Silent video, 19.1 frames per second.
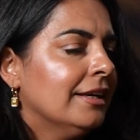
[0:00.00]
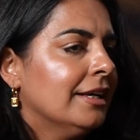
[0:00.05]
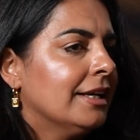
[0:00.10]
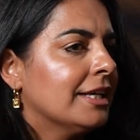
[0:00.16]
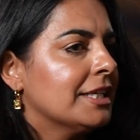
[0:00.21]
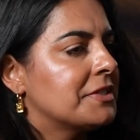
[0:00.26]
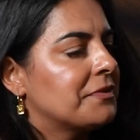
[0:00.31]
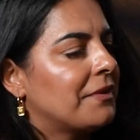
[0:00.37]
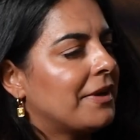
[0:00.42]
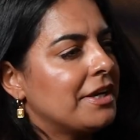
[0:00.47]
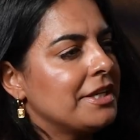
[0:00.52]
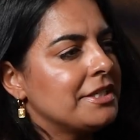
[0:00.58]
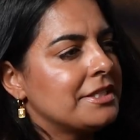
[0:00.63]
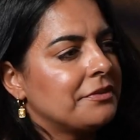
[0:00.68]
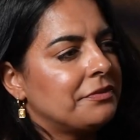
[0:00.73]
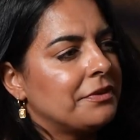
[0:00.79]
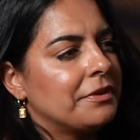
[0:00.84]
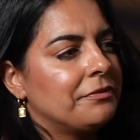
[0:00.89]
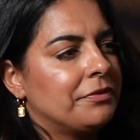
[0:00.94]
It's very
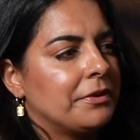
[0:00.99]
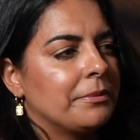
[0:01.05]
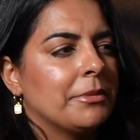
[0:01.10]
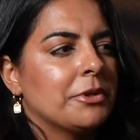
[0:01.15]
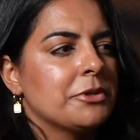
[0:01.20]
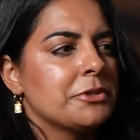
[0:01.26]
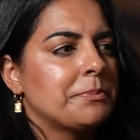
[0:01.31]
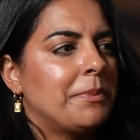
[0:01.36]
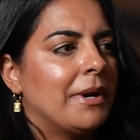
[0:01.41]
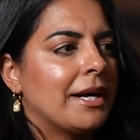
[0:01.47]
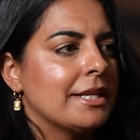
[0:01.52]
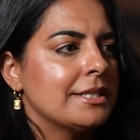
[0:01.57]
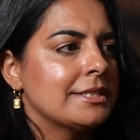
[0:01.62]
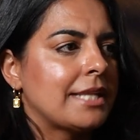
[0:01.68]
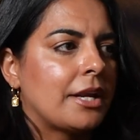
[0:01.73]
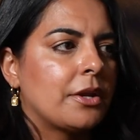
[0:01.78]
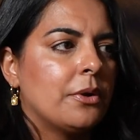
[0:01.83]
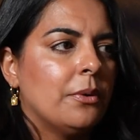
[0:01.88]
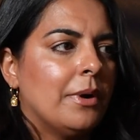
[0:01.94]
different from those parties
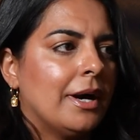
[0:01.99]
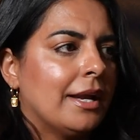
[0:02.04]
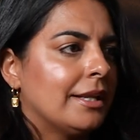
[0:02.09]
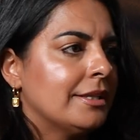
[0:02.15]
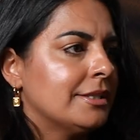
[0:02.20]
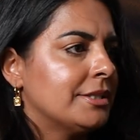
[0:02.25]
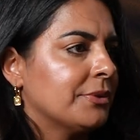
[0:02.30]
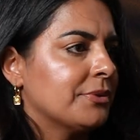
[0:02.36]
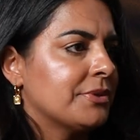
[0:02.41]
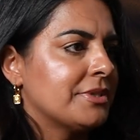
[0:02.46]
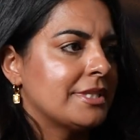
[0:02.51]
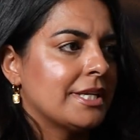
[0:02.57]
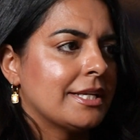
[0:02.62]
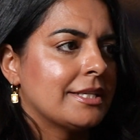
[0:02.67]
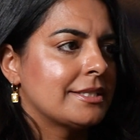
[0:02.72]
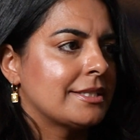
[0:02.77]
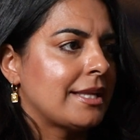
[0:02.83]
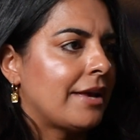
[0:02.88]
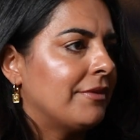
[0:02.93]
that go on until
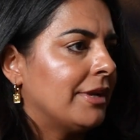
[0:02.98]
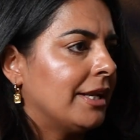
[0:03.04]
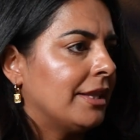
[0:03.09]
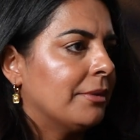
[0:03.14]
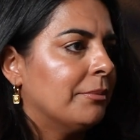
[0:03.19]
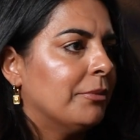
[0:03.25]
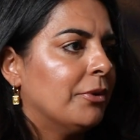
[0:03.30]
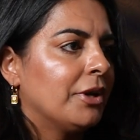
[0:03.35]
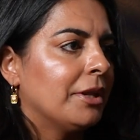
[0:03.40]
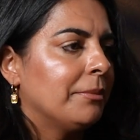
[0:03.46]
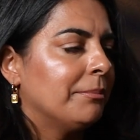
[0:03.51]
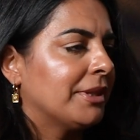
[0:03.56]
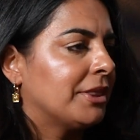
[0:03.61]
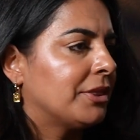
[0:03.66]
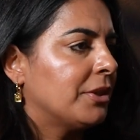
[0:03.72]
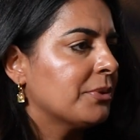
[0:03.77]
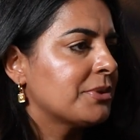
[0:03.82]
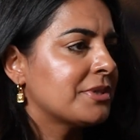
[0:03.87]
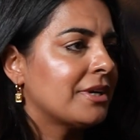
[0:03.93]
6, 7 in the morning,
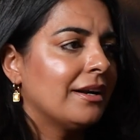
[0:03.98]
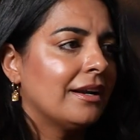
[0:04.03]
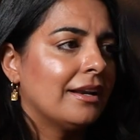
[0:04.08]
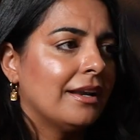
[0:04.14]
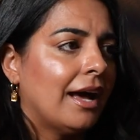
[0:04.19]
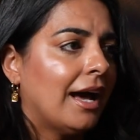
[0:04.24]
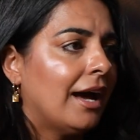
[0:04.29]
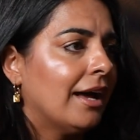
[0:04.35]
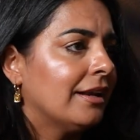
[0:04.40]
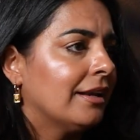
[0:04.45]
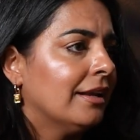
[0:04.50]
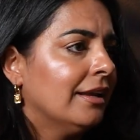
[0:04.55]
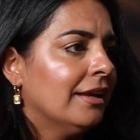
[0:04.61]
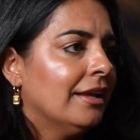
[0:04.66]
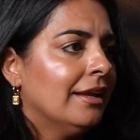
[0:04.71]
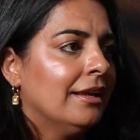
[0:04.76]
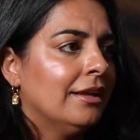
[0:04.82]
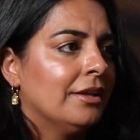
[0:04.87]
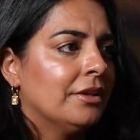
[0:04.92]
but those are not
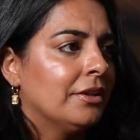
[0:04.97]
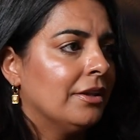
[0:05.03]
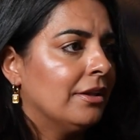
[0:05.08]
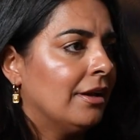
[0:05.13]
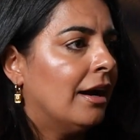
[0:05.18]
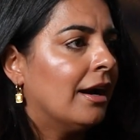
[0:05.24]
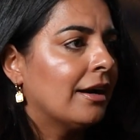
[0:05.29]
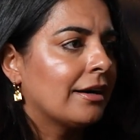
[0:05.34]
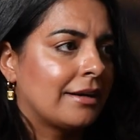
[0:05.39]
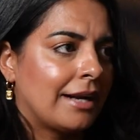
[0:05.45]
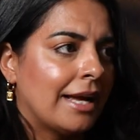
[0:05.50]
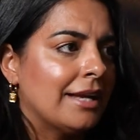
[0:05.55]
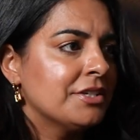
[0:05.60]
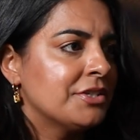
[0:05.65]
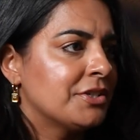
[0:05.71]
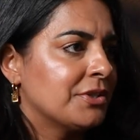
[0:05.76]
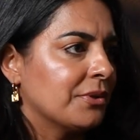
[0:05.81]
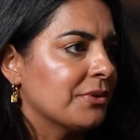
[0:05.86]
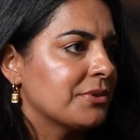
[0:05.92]
our
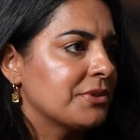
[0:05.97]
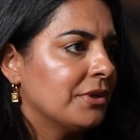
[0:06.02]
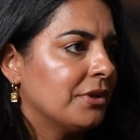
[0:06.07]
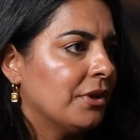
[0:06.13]
ranchos.